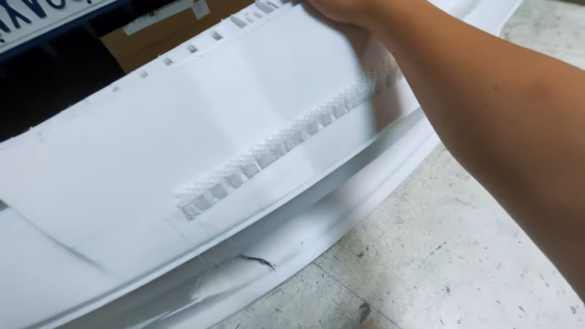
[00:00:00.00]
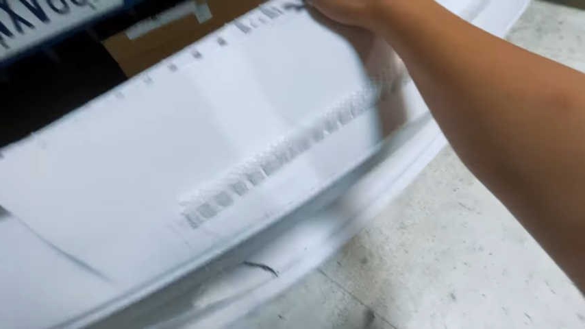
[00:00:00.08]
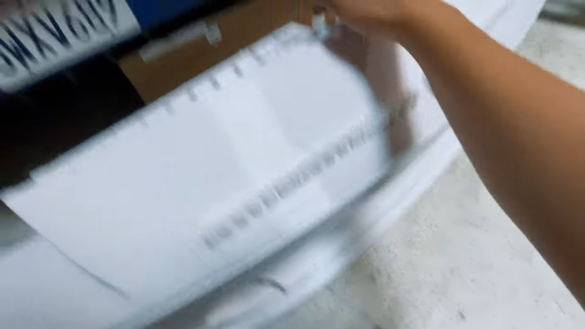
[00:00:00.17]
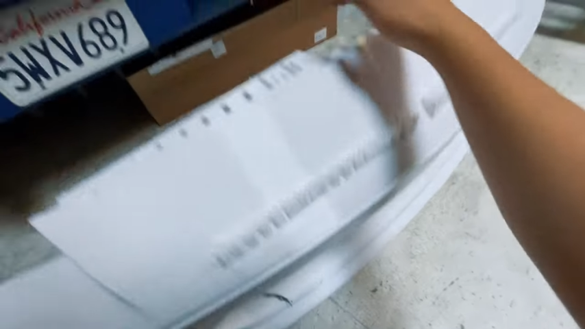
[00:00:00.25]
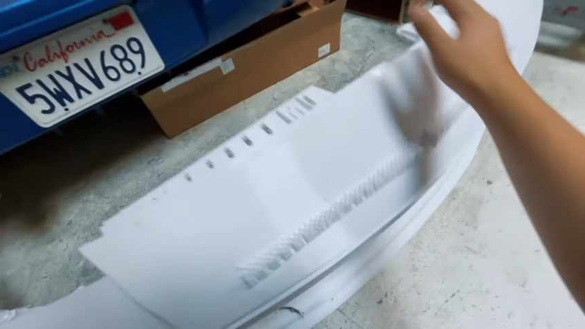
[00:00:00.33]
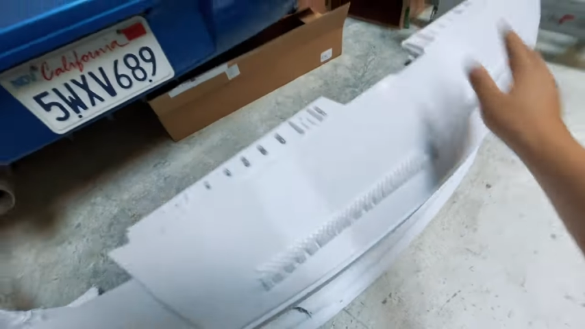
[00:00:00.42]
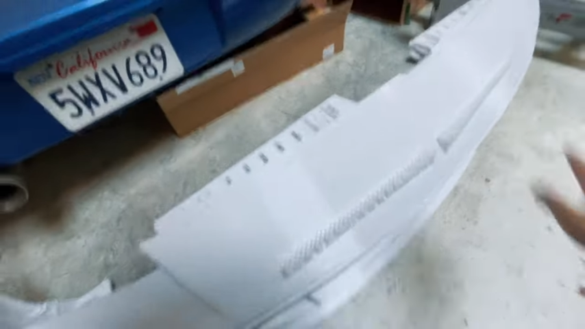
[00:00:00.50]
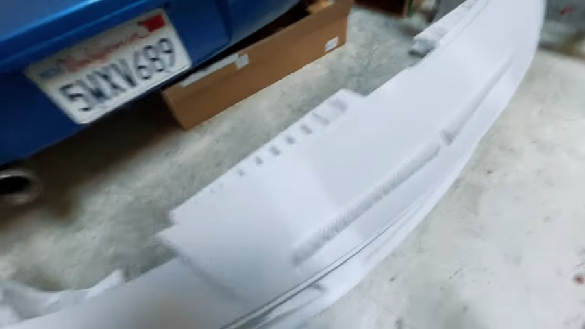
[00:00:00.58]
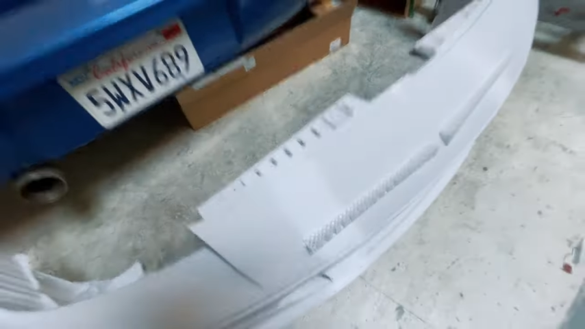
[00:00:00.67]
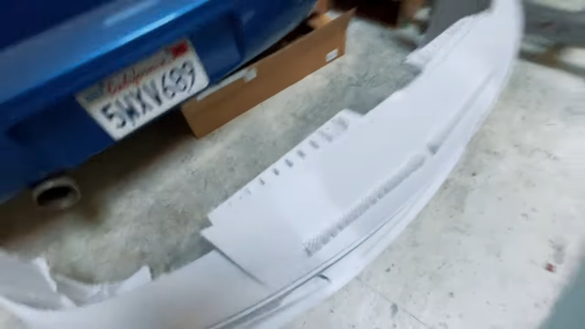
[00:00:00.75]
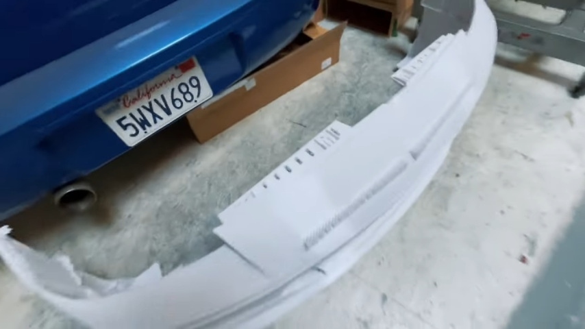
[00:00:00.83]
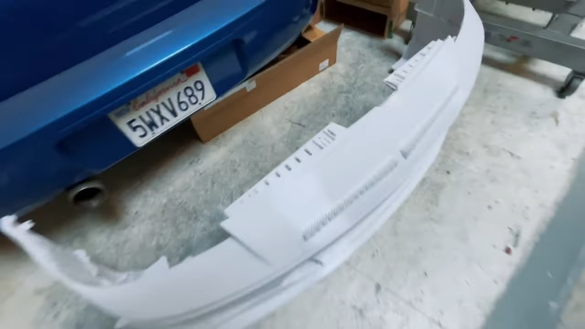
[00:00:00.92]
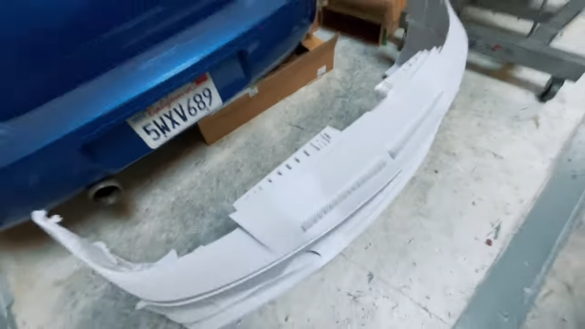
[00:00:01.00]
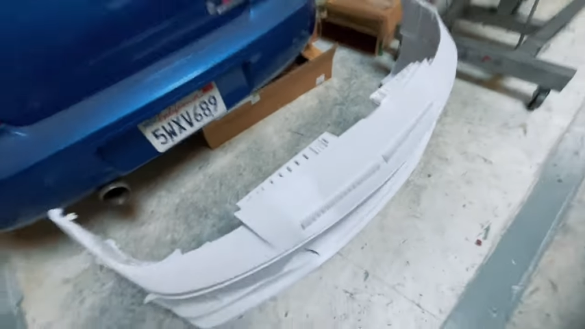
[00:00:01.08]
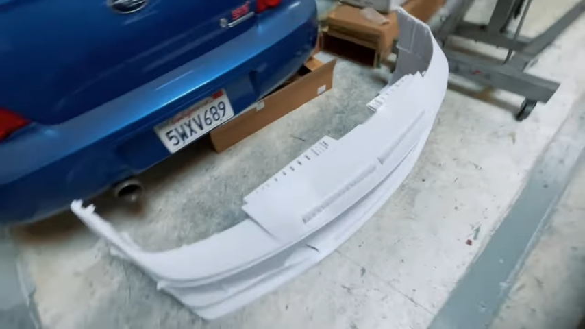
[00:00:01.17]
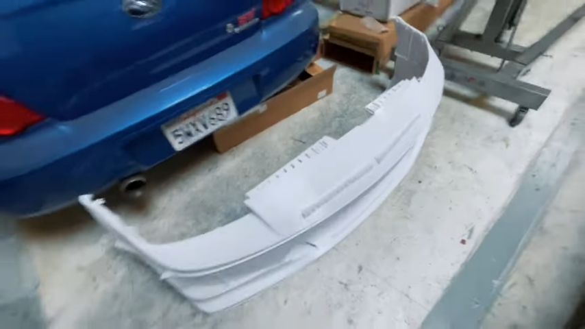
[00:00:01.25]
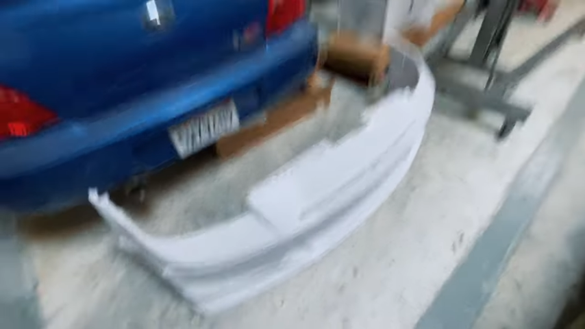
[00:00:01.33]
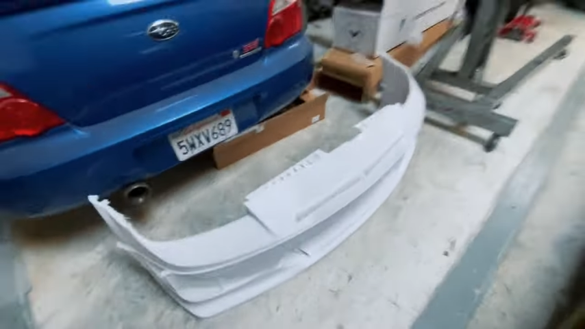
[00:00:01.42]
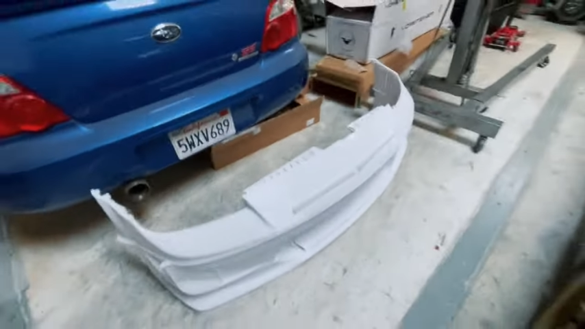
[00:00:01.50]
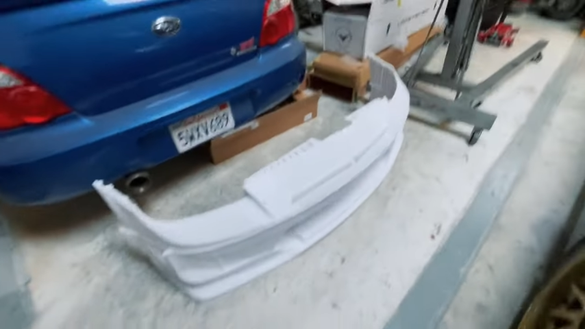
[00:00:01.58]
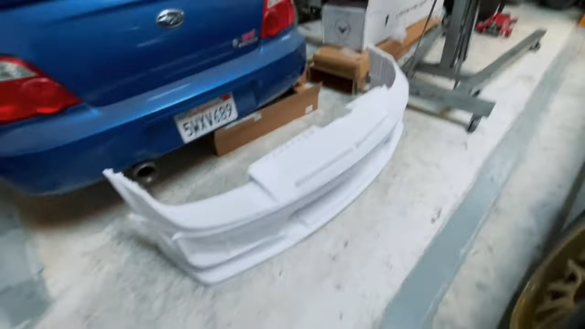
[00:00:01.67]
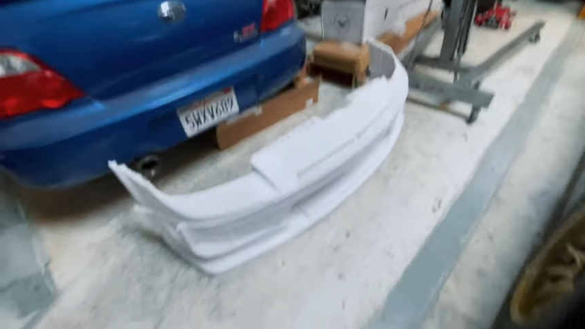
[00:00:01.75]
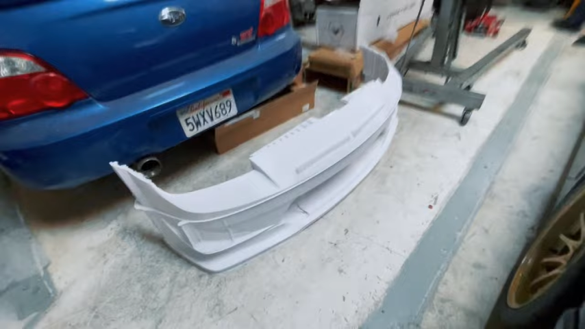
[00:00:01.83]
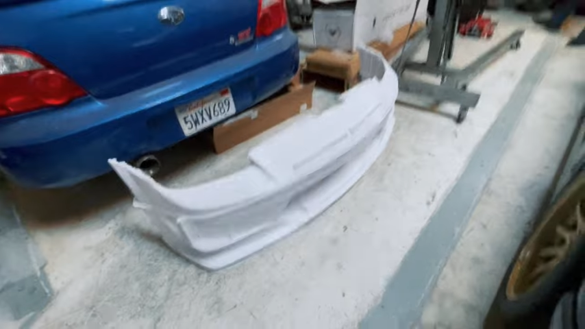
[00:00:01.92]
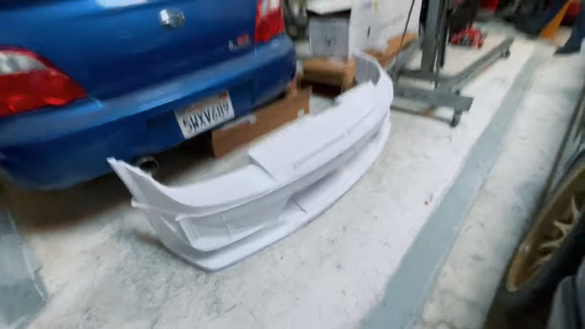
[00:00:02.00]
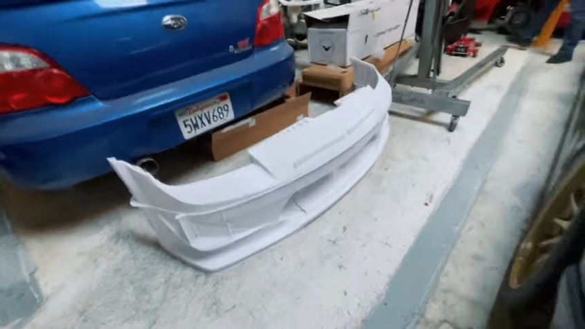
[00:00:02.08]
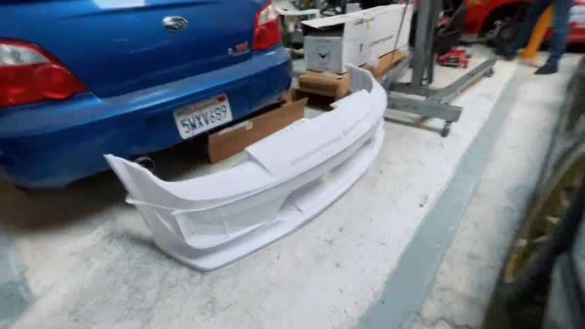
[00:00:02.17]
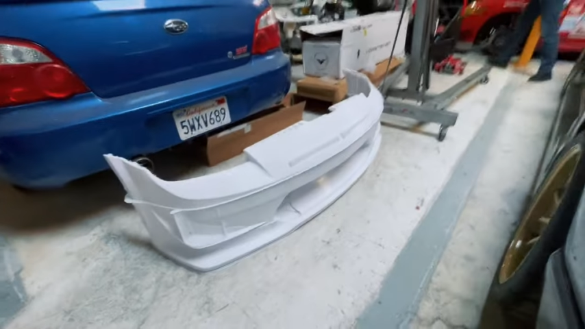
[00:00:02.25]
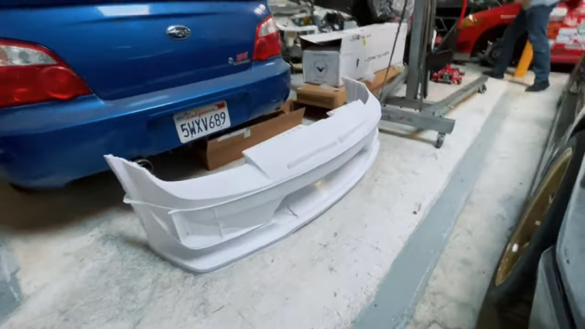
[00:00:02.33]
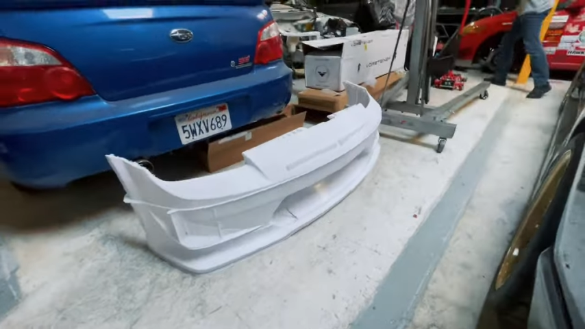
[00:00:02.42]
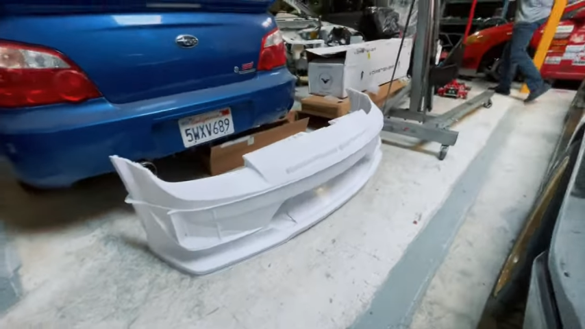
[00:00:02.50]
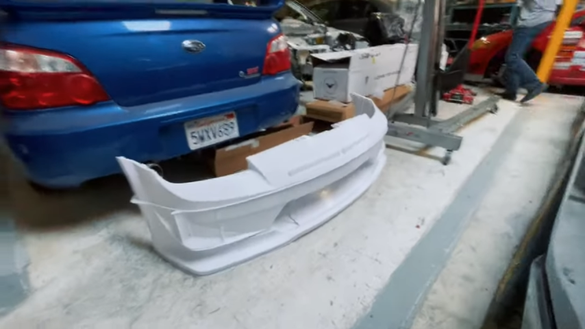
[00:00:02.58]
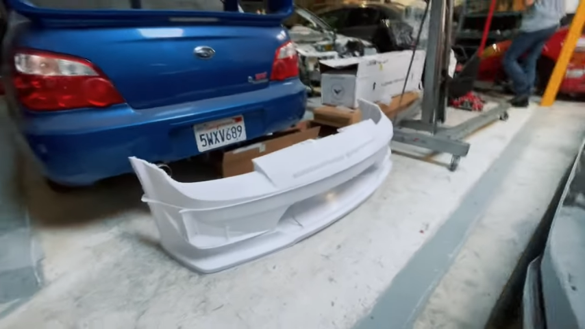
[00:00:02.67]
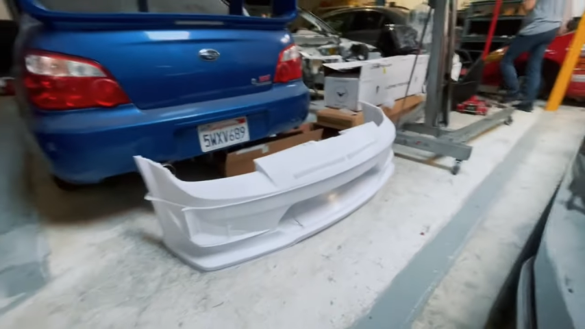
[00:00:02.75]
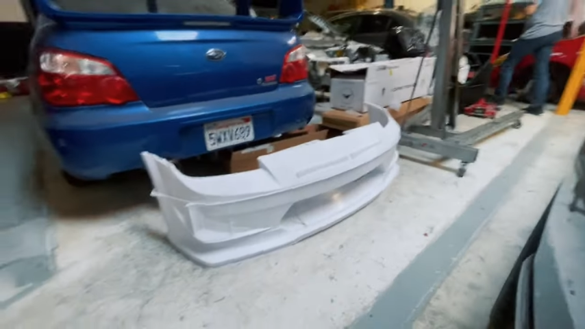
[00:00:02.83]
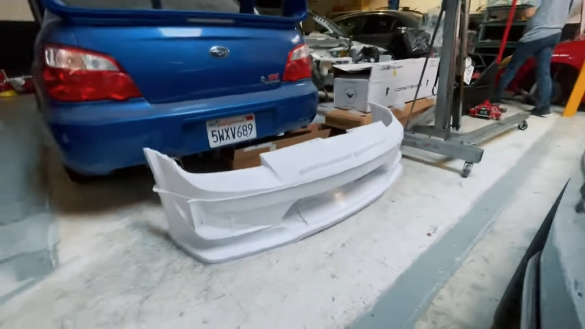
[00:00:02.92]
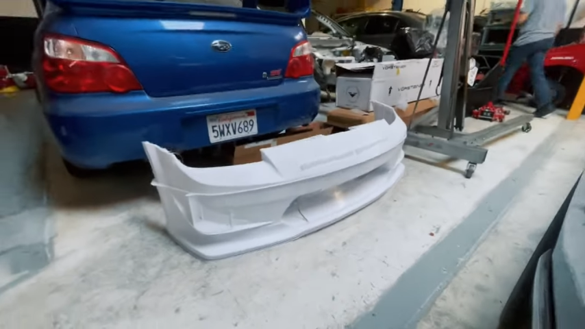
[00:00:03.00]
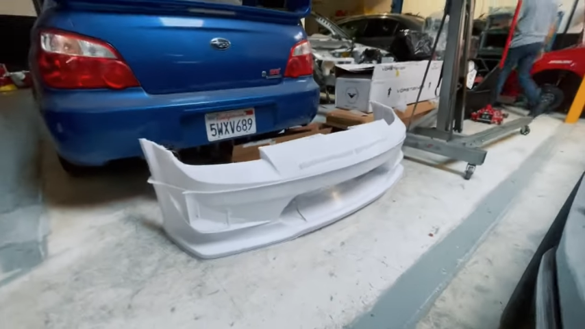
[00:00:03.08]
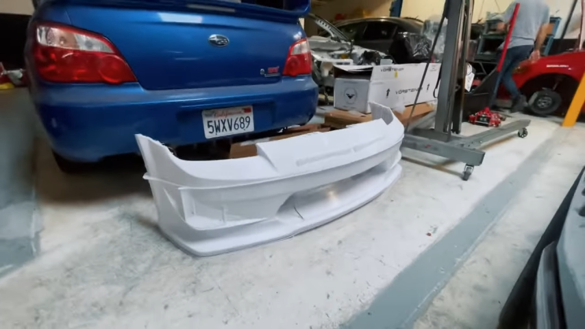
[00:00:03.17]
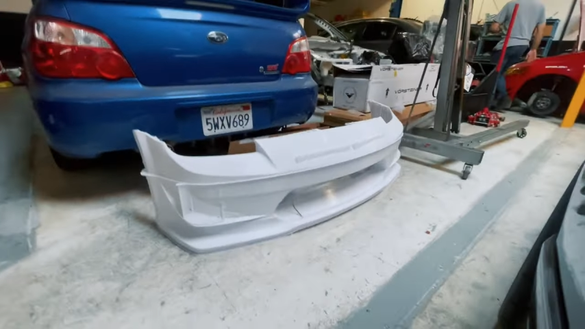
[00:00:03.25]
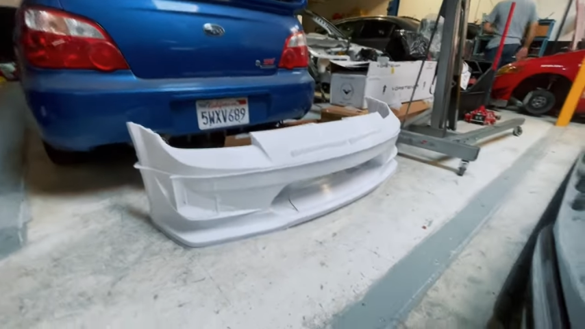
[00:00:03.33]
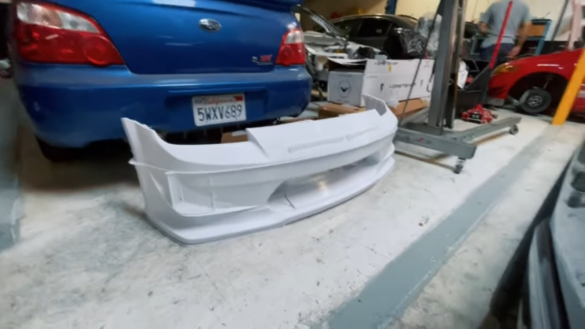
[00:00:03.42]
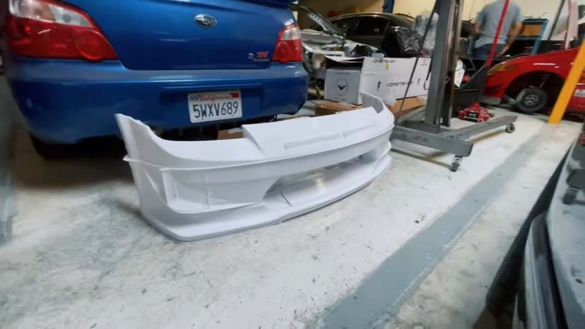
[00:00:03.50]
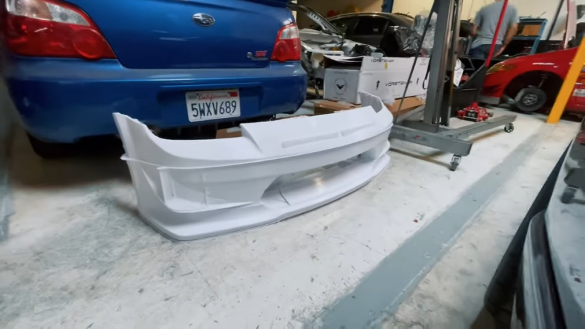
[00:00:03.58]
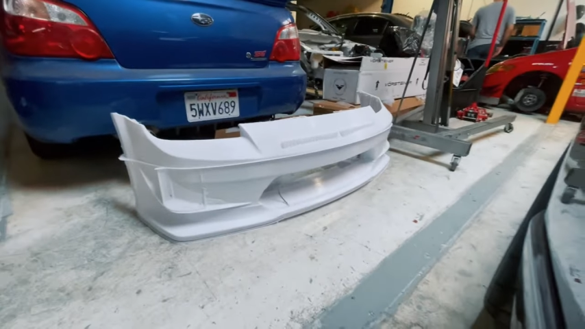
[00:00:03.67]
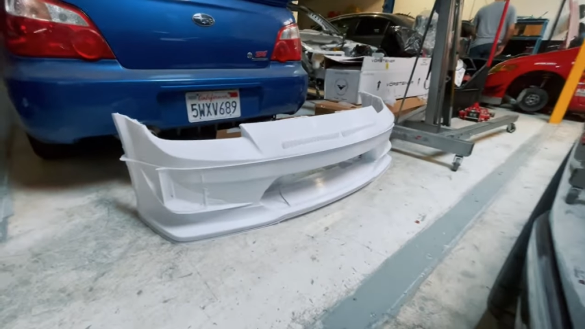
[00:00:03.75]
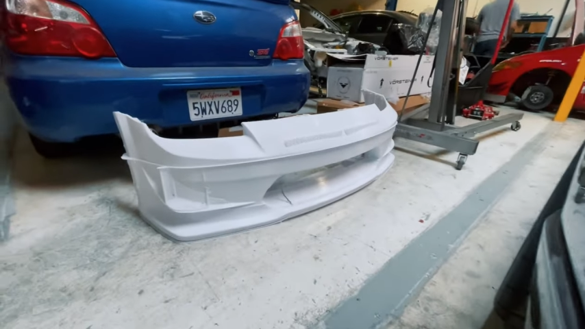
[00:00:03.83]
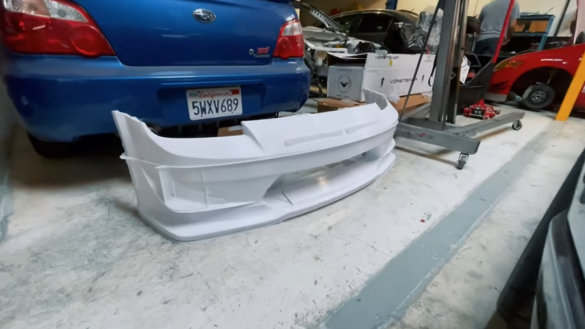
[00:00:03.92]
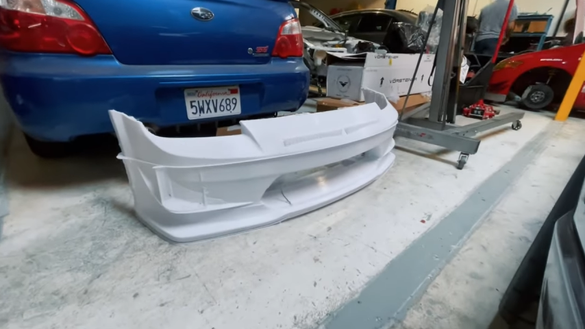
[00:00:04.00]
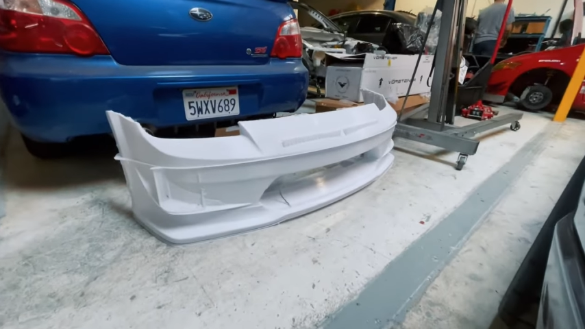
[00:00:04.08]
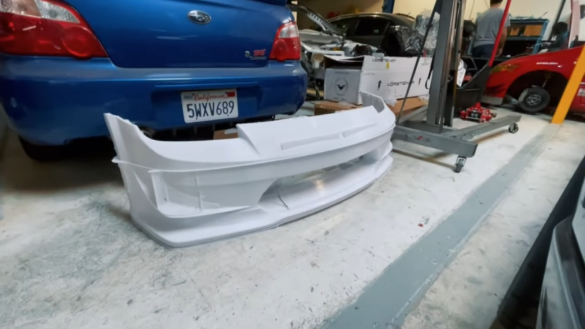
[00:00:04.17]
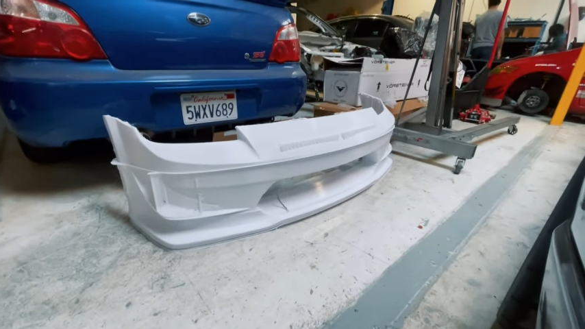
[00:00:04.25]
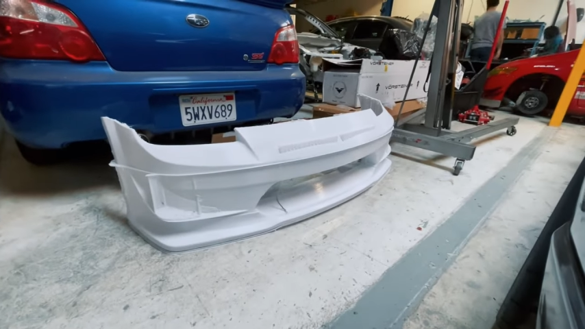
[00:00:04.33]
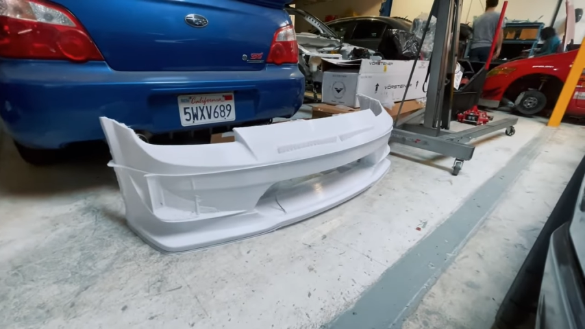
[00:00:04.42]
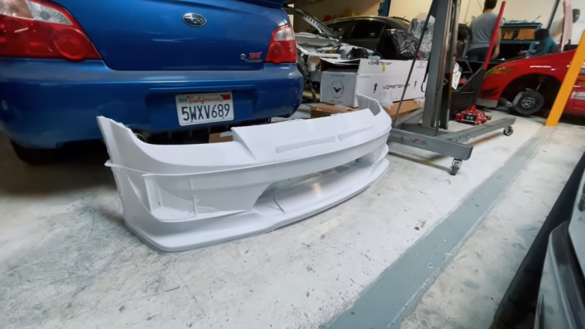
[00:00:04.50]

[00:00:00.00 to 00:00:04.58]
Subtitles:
Nobody's mouth can be seen.